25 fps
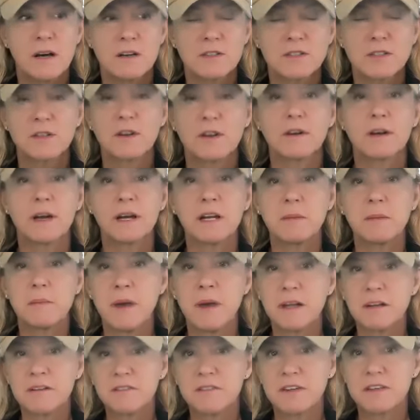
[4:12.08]
So you're kind of
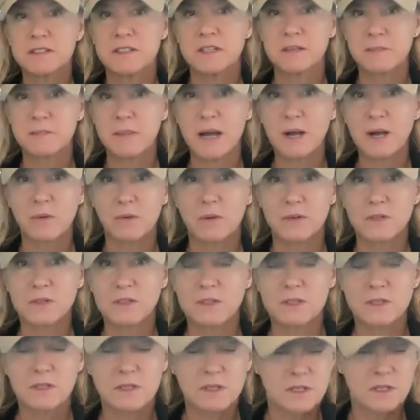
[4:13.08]
manifesting
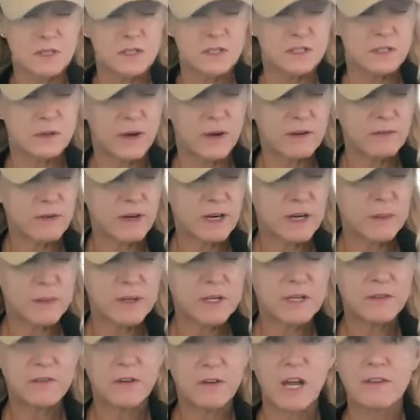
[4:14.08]
backwards. So I
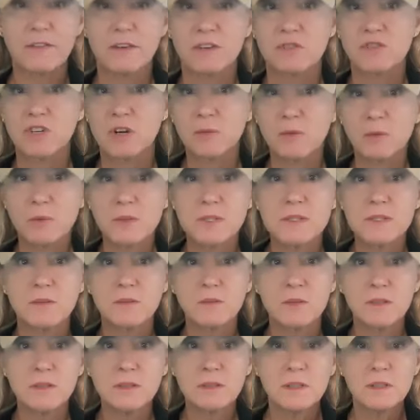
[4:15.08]
recommend, if you're having trouble with
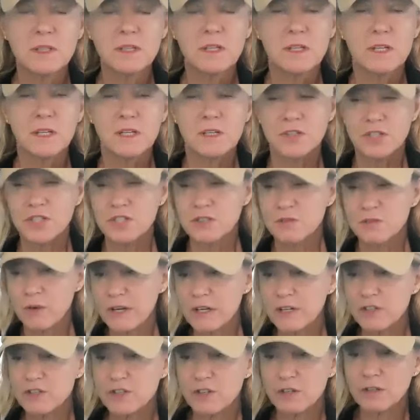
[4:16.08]
someone, just
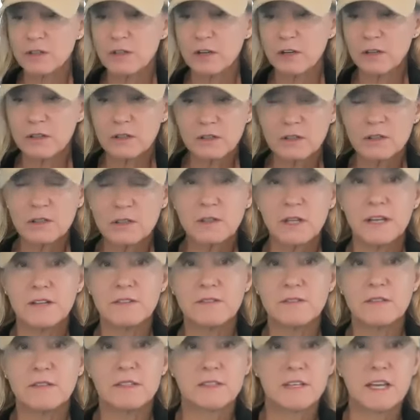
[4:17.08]
write a journal article
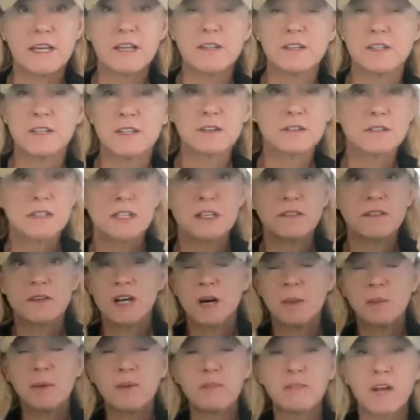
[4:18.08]
and say it to yourself a
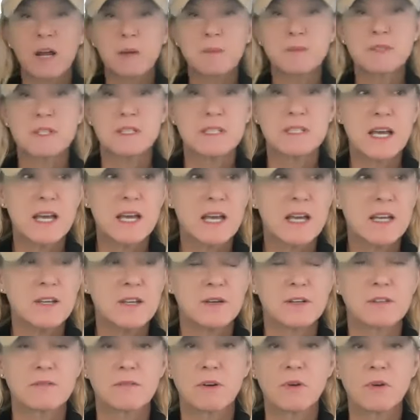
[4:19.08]
couple of times a day. You
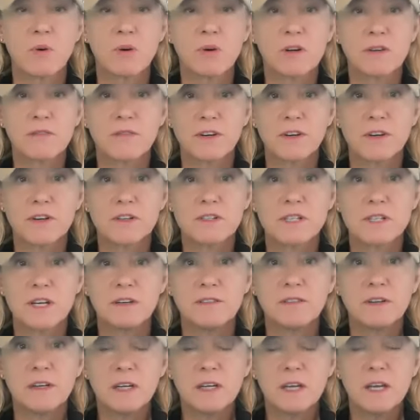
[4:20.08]
can record it for
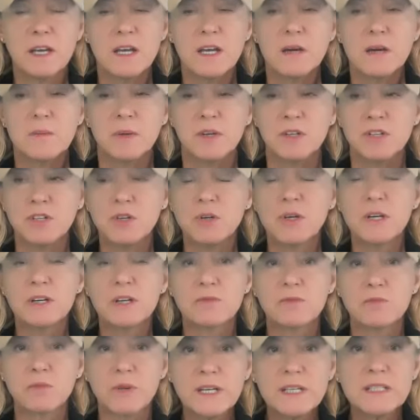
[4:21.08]
yourself, but you can
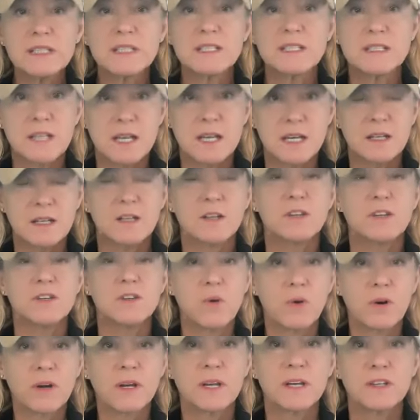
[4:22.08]
restate
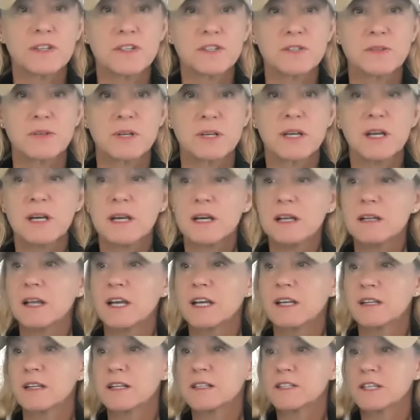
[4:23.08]
your history.
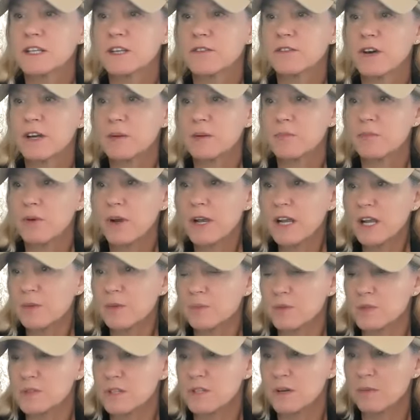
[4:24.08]
Like, let's say you've had a
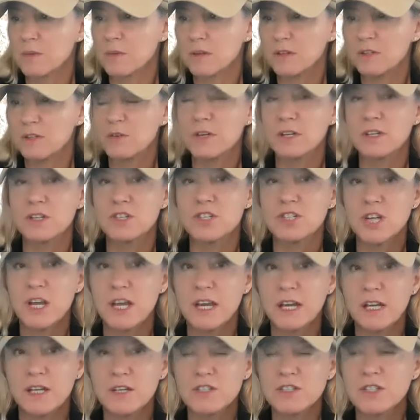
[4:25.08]
breakup with someone. You could
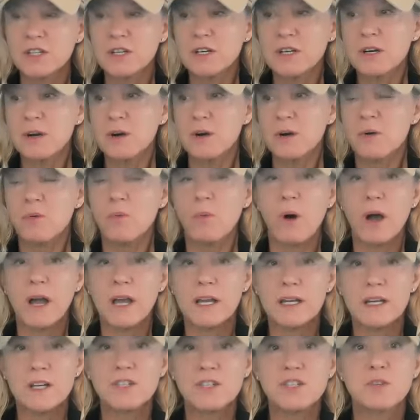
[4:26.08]
change why
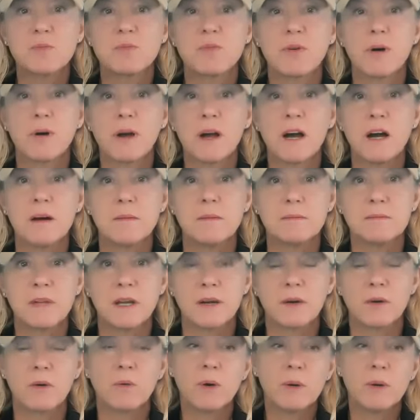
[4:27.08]
it is you broke up.
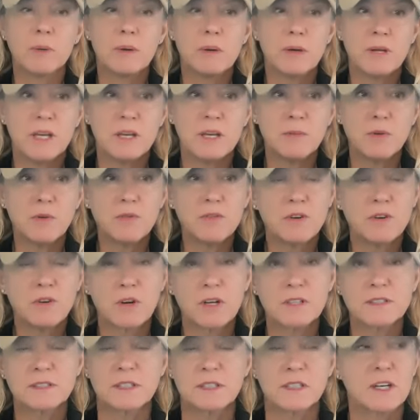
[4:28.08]
Like, oh, he moved
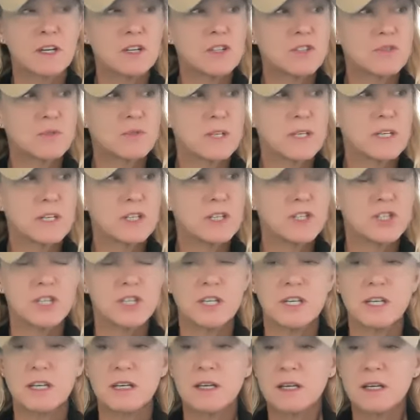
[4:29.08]
across the country.
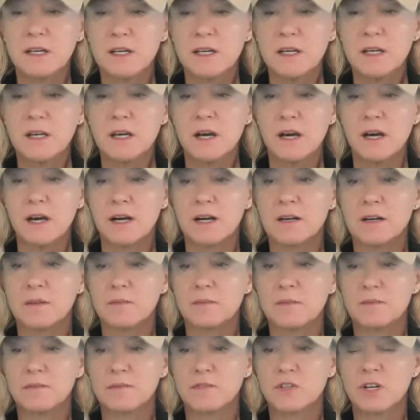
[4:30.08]
She
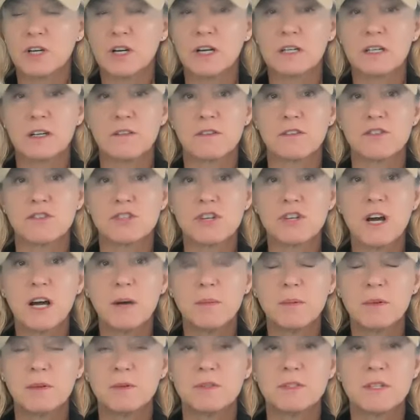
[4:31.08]
took on another
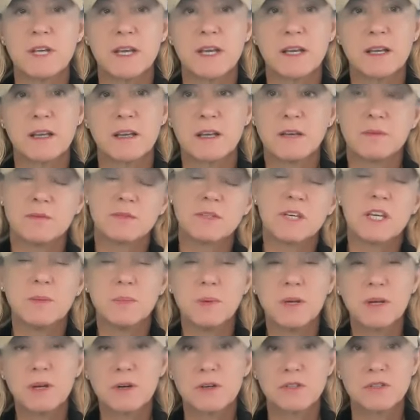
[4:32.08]
job, and it was
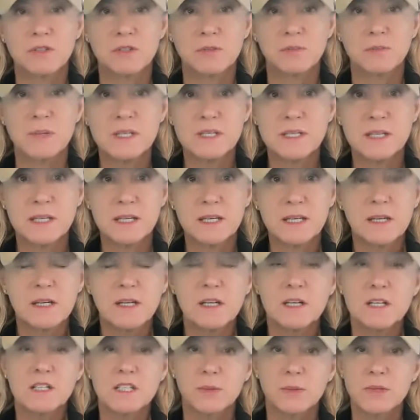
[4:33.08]
keeping her too busy.
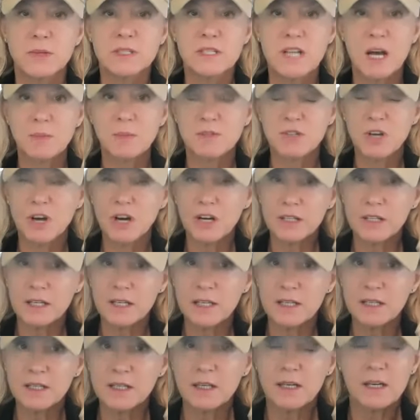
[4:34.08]
So we stopped
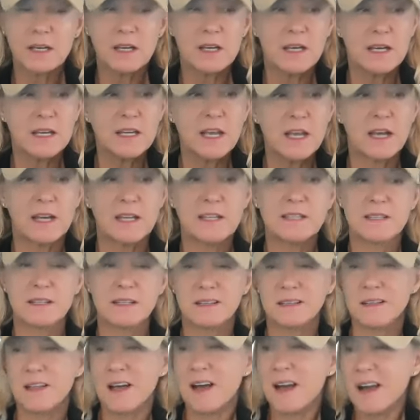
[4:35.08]
talking. Yeah. Is it
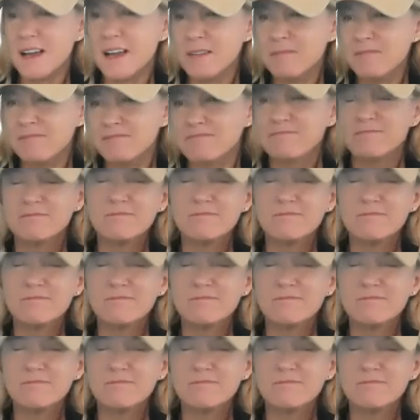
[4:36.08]
a lie?